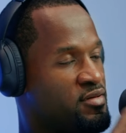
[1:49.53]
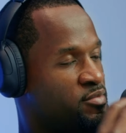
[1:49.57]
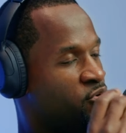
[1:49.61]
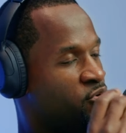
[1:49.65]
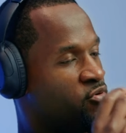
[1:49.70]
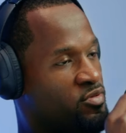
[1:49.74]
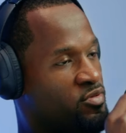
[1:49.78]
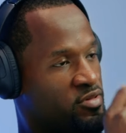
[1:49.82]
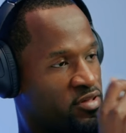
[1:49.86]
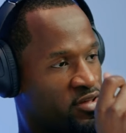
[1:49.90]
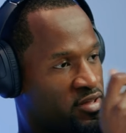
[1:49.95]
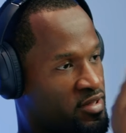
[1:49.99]
I'm
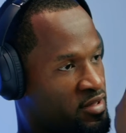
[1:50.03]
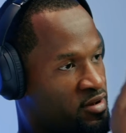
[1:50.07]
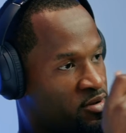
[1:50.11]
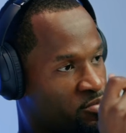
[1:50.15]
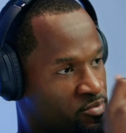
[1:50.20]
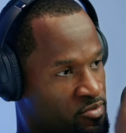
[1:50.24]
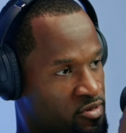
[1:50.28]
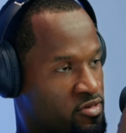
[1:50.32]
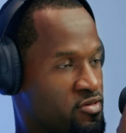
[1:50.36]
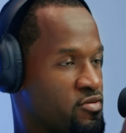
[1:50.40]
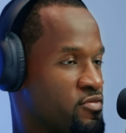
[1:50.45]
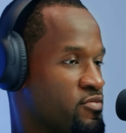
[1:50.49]
holding it
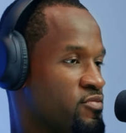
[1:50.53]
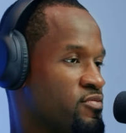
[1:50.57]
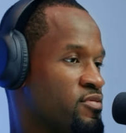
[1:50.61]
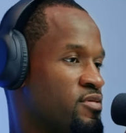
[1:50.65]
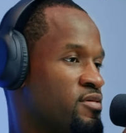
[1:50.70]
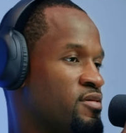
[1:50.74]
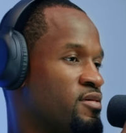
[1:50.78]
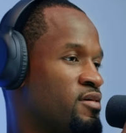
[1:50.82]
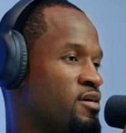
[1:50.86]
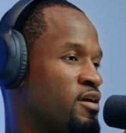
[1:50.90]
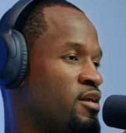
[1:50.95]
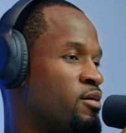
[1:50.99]
up to you,
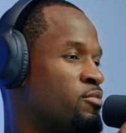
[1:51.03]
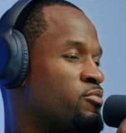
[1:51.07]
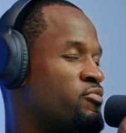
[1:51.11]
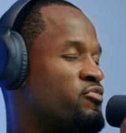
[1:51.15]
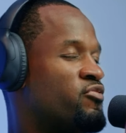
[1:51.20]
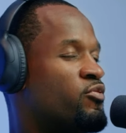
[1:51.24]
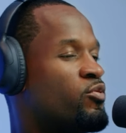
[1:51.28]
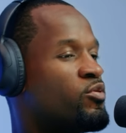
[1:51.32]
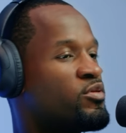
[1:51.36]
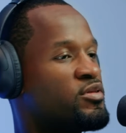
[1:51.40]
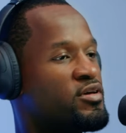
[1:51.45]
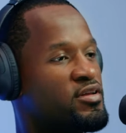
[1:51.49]
and I'm
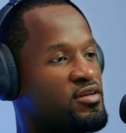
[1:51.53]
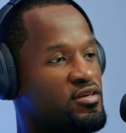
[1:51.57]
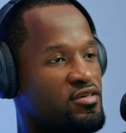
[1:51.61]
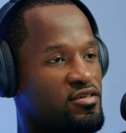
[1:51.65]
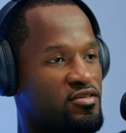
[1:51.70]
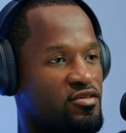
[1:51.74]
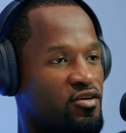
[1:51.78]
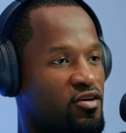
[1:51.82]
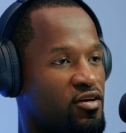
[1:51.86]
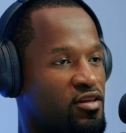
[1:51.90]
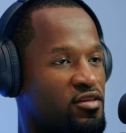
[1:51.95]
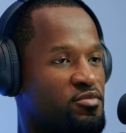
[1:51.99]
folding
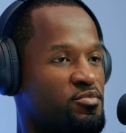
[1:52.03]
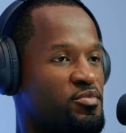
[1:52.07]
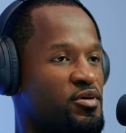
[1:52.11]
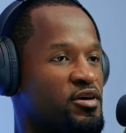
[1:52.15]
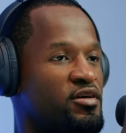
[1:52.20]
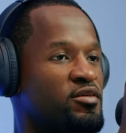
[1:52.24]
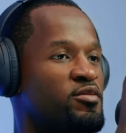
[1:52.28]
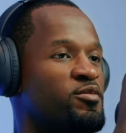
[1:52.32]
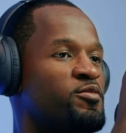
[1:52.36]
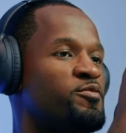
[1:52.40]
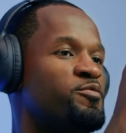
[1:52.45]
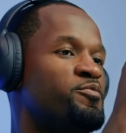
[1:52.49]
this dollar
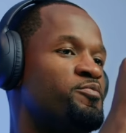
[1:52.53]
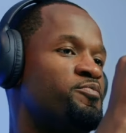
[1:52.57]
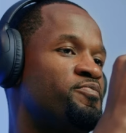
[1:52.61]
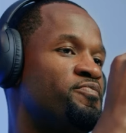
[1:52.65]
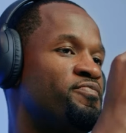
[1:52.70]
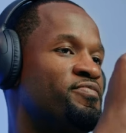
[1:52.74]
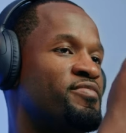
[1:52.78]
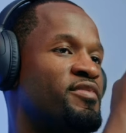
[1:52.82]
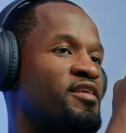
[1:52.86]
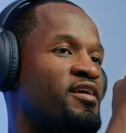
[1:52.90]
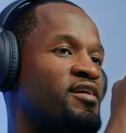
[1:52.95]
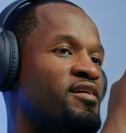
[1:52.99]
bill
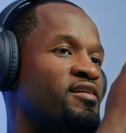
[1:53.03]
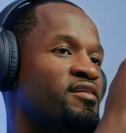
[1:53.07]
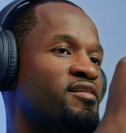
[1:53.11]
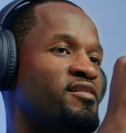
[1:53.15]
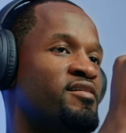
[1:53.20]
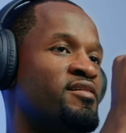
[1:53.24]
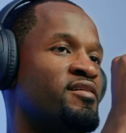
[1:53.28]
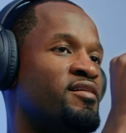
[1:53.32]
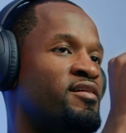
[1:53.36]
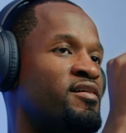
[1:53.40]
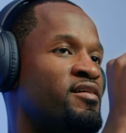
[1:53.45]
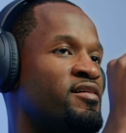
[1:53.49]

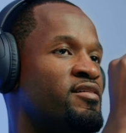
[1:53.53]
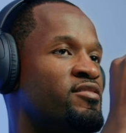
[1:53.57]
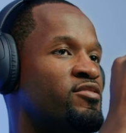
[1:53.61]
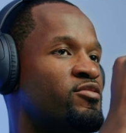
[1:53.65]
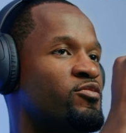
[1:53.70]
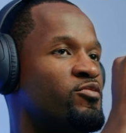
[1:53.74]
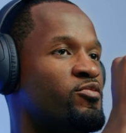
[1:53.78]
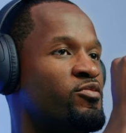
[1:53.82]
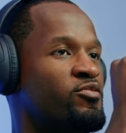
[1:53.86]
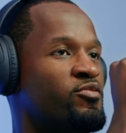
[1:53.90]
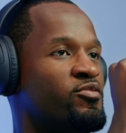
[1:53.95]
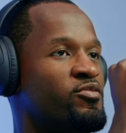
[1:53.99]
uh,
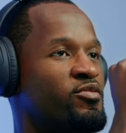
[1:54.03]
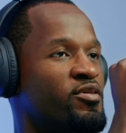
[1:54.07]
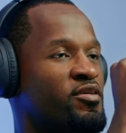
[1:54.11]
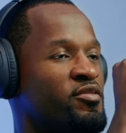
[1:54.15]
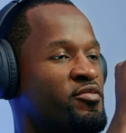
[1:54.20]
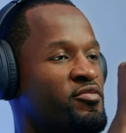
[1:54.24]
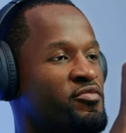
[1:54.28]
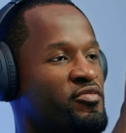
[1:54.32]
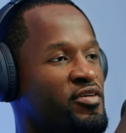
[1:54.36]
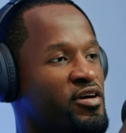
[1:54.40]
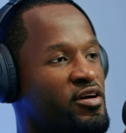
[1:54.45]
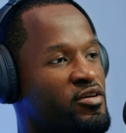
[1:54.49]
into
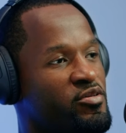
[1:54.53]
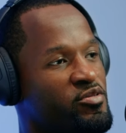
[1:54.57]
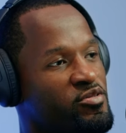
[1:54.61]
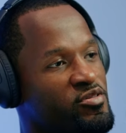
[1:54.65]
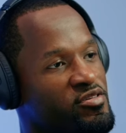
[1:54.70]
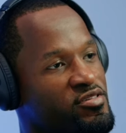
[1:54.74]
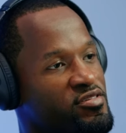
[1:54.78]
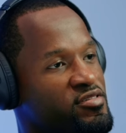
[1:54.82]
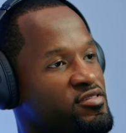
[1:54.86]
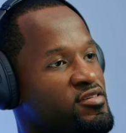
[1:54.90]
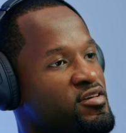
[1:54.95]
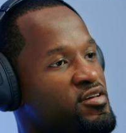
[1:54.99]
a
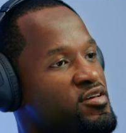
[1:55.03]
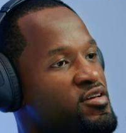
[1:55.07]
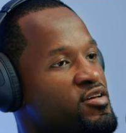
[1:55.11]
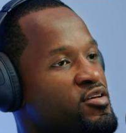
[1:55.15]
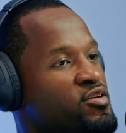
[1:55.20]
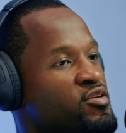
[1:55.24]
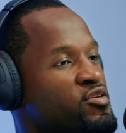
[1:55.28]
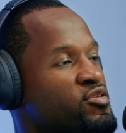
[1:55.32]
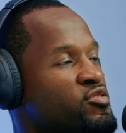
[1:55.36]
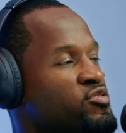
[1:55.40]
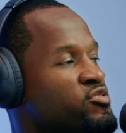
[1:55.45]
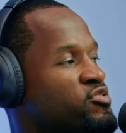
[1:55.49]
very
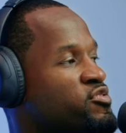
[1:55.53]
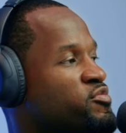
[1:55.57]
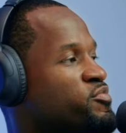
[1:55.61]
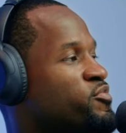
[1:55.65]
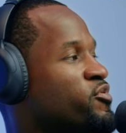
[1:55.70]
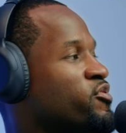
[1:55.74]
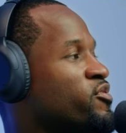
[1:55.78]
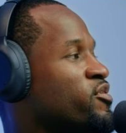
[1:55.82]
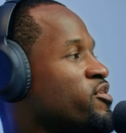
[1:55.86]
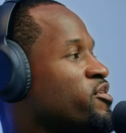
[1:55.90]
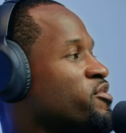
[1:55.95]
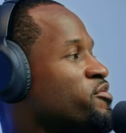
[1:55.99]

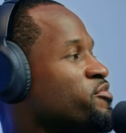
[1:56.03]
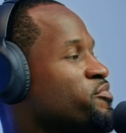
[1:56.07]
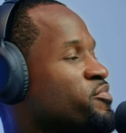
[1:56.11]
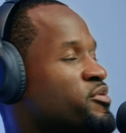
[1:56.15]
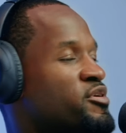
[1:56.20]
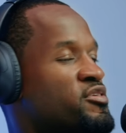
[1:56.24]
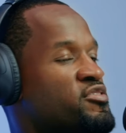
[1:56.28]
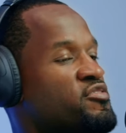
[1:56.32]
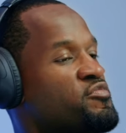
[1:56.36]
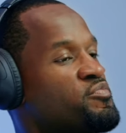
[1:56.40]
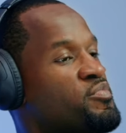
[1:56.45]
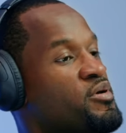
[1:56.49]
small
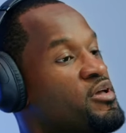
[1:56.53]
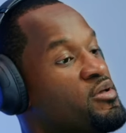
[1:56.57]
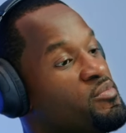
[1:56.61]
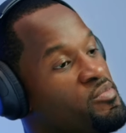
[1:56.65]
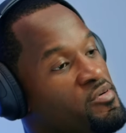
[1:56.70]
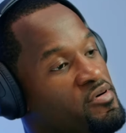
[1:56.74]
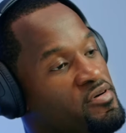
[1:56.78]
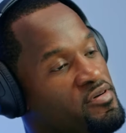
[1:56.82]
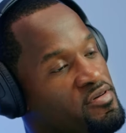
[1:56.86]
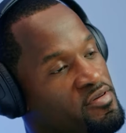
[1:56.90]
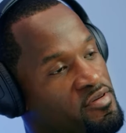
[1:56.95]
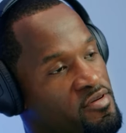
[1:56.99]
piece of
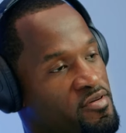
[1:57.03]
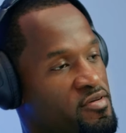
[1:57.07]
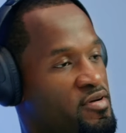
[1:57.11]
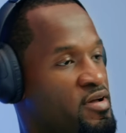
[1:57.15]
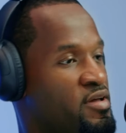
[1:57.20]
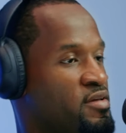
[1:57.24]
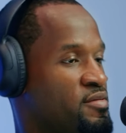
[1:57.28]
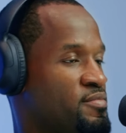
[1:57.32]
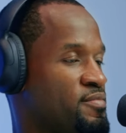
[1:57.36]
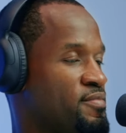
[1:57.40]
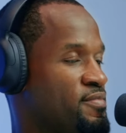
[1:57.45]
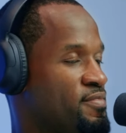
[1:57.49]
paper,
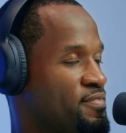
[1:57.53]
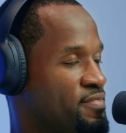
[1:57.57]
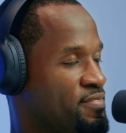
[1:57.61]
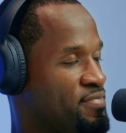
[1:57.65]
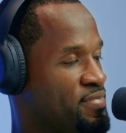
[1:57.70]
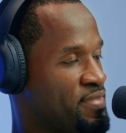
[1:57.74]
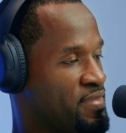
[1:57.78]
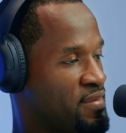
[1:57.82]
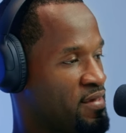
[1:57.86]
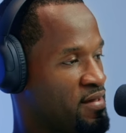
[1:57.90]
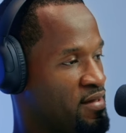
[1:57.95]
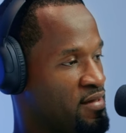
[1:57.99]
right?
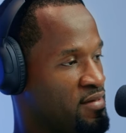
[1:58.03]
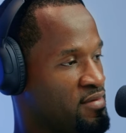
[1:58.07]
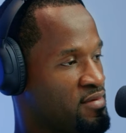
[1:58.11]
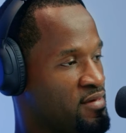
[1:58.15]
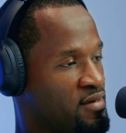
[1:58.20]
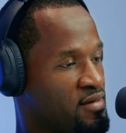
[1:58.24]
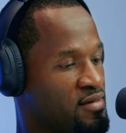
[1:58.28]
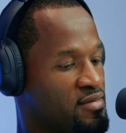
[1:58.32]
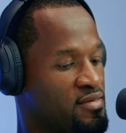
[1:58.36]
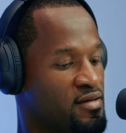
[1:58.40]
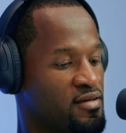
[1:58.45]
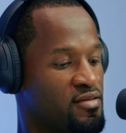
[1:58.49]
I
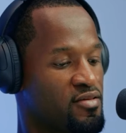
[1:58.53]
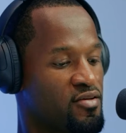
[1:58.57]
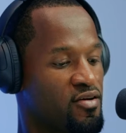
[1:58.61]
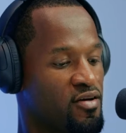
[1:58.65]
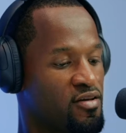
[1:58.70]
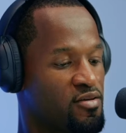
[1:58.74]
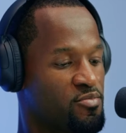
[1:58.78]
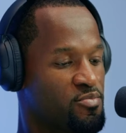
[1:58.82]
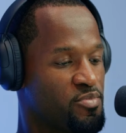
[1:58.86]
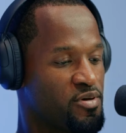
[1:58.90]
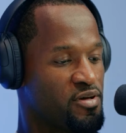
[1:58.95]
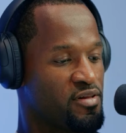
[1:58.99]
take that
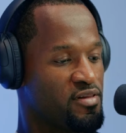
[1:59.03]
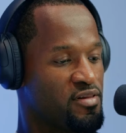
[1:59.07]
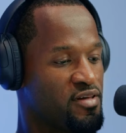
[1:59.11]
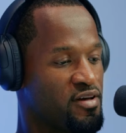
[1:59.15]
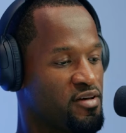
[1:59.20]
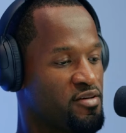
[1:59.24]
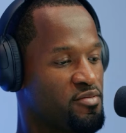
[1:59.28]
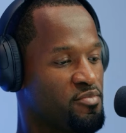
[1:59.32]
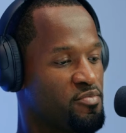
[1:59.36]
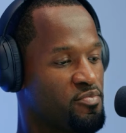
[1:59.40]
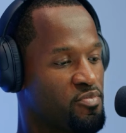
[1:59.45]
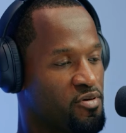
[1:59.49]
dollar bill,
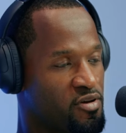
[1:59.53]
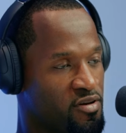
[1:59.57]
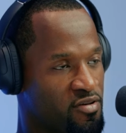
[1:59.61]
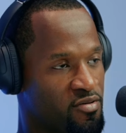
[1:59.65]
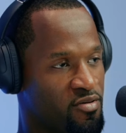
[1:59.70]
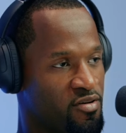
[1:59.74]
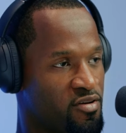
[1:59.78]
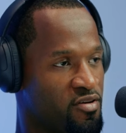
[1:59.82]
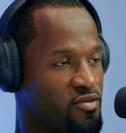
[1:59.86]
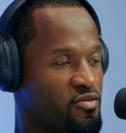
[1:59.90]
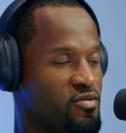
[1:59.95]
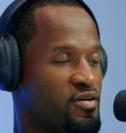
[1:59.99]
I put it
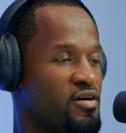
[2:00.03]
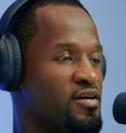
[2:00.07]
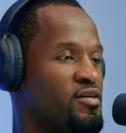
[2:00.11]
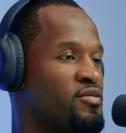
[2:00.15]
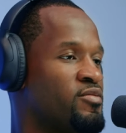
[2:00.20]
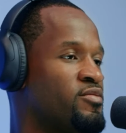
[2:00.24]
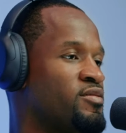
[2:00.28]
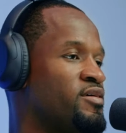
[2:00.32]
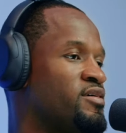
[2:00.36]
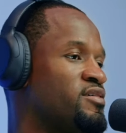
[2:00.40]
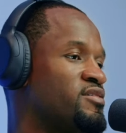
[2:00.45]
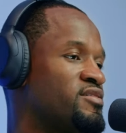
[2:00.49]
on the
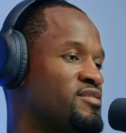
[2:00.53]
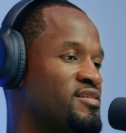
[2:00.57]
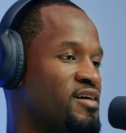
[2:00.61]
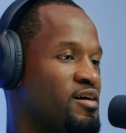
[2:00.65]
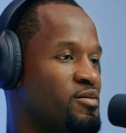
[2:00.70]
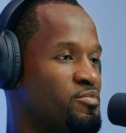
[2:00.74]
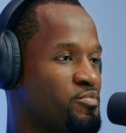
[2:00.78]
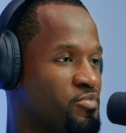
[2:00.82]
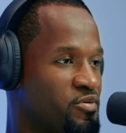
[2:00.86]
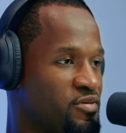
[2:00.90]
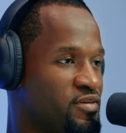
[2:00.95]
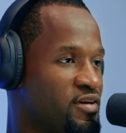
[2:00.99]
ground, I
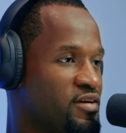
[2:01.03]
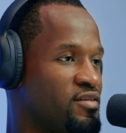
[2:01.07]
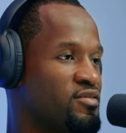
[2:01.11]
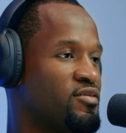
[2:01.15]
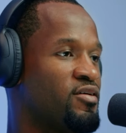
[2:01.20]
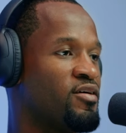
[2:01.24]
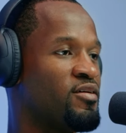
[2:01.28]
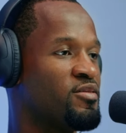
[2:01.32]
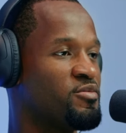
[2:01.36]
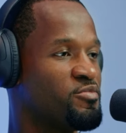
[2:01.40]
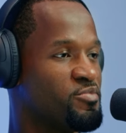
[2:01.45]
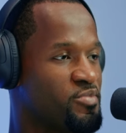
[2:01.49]
stamp on that
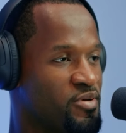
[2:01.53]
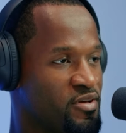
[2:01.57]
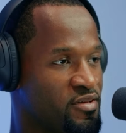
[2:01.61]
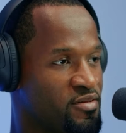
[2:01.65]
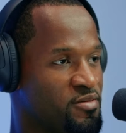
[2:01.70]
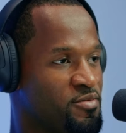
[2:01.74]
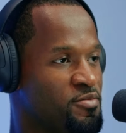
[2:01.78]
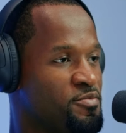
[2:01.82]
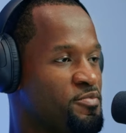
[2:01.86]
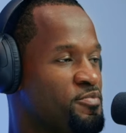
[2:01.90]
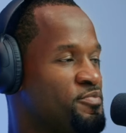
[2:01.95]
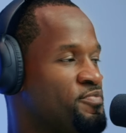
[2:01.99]
dollar
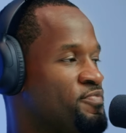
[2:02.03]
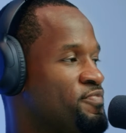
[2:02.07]
bill.